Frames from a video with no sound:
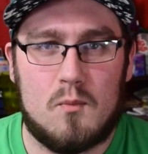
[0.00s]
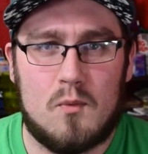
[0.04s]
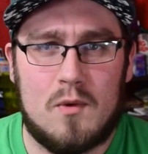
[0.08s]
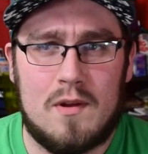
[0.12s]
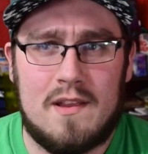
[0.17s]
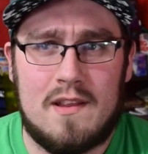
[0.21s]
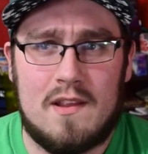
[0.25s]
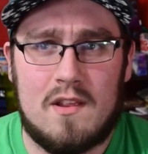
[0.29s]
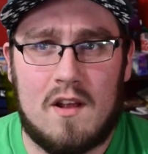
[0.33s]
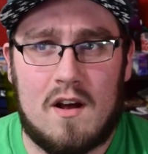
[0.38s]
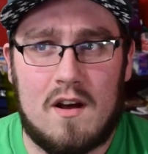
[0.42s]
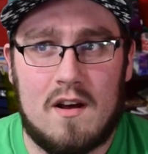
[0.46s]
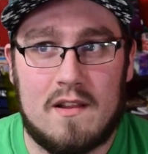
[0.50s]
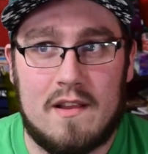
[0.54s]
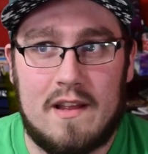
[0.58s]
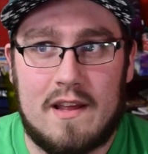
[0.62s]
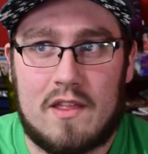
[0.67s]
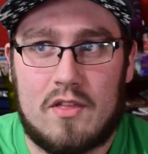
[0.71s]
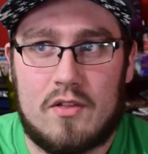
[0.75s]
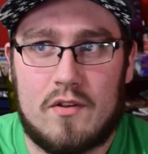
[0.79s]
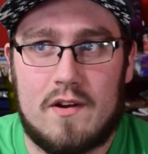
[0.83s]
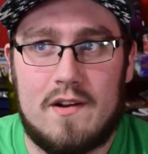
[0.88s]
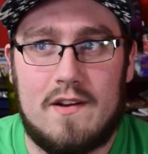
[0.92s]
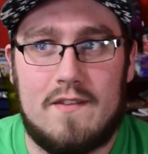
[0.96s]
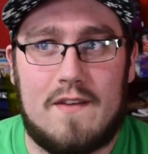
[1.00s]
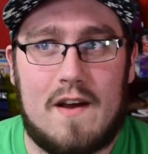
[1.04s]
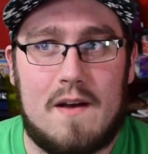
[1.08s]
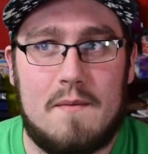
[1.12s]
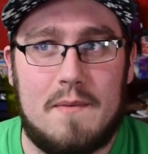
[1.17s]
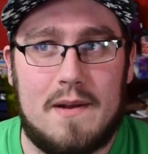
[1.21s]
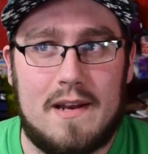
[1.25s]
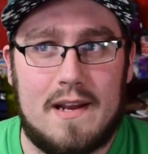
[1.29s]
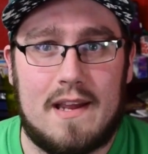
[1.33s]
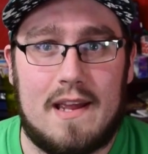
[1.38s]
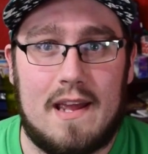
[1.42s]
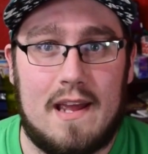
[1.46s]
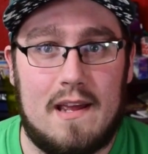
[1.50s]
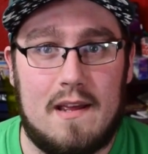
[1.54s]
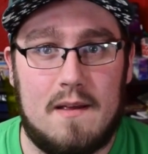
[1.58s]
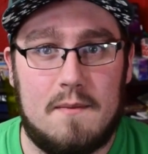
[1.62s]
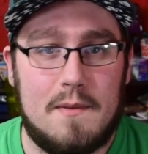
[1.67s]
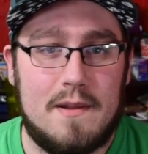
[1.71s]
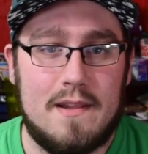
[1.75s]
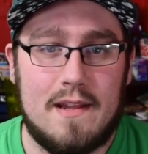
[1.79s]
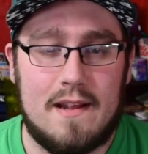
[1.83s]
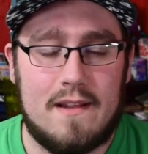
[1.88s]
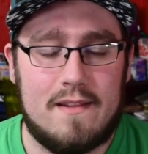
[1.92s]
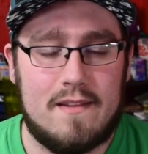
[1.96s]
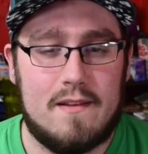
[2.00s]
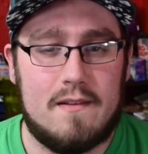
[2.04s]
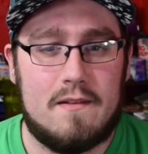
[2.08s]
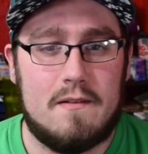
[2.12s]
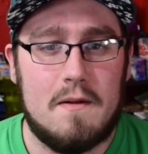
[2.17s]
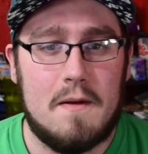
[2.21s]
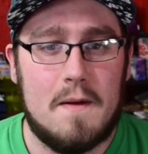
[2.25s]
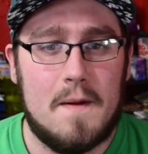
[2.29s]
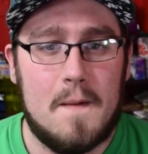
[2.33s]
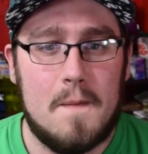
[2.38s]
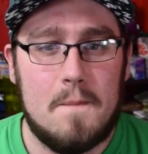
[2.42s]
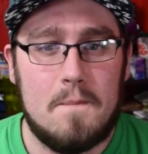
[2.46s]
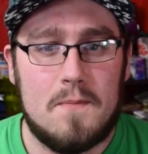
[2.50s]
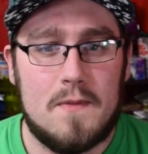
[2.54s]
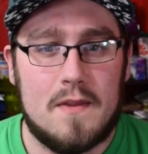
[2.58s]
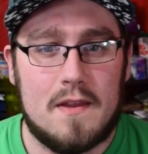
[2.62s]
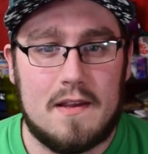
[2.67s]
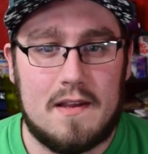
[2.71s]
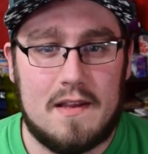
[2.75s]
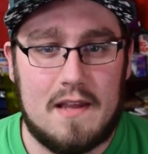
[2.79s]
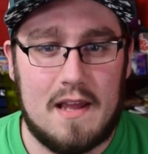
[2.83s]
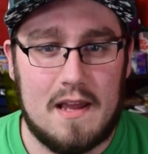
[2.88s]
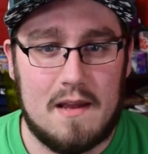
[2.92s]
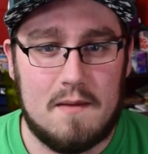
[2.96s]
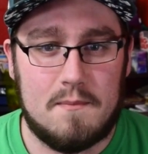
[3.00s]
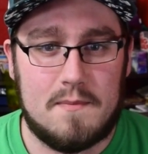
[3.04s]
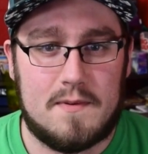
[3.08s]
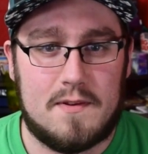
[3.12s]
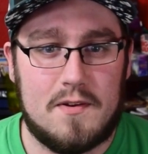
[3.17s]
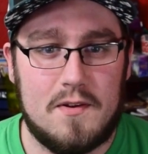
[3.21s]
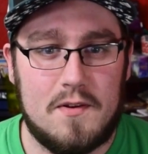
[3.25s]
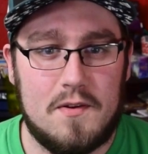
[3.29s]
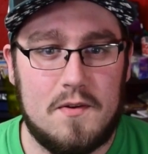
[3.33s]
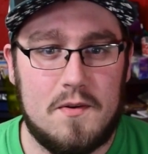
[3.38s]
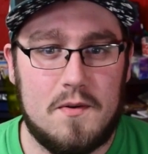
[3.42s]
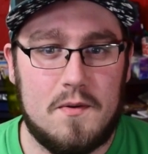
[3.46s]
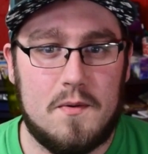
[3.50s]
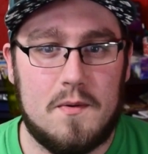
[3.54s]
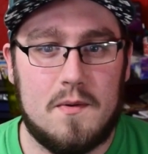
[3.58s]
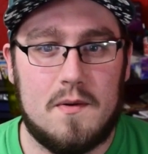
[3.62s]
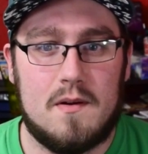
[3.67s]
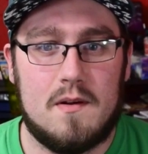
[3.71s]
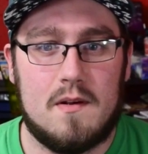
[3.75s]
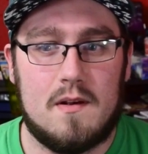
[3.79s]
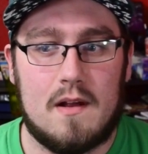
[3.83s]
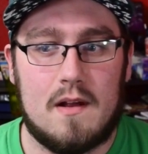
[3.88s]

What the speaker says: Really long, 35-minute game, and then game 2,